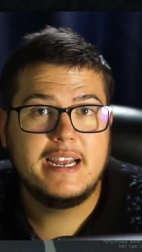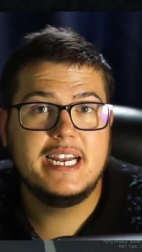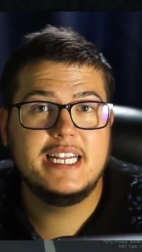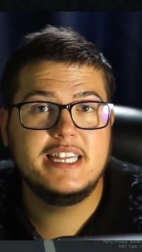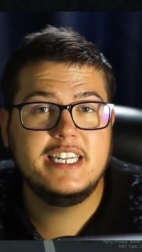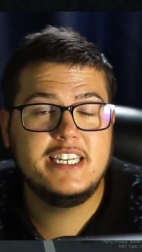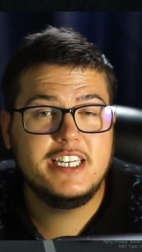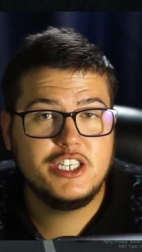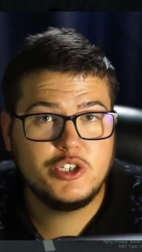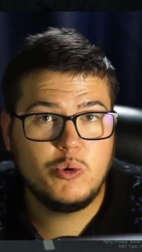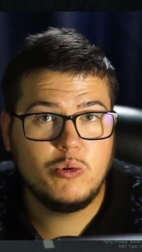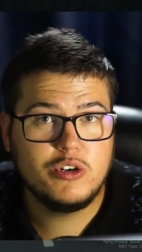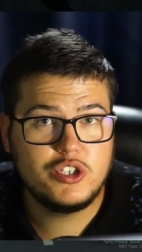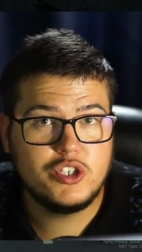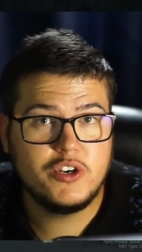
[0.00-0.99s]
In the
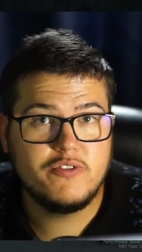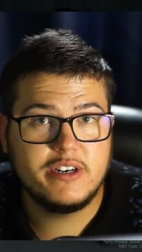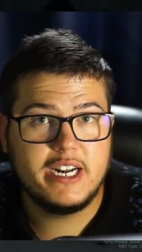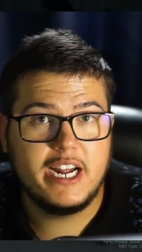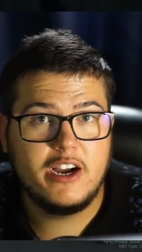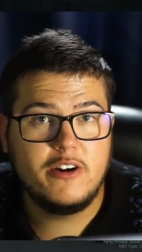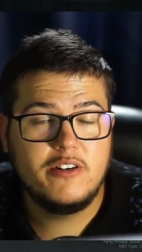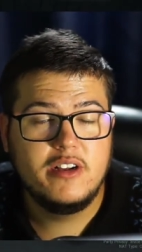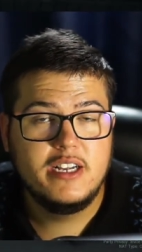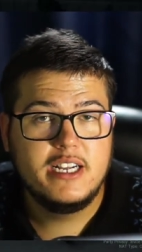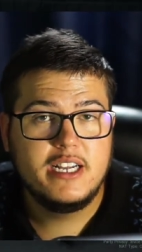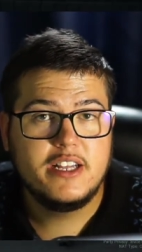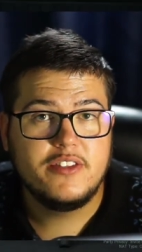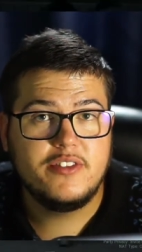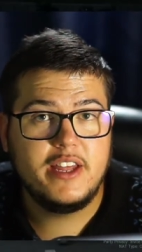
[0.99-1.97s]
Discord server now,
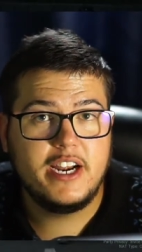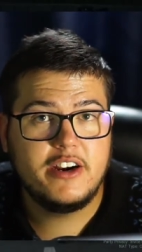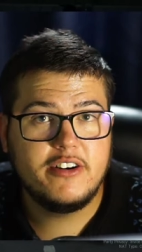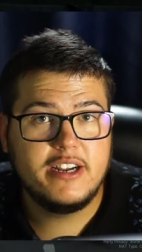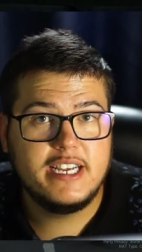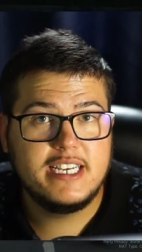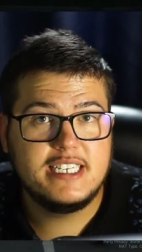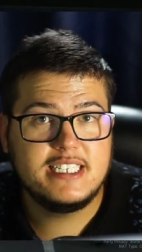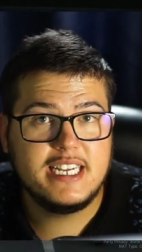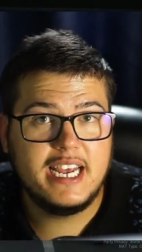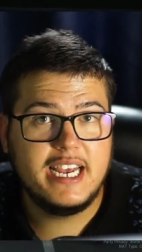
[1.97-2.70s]
there is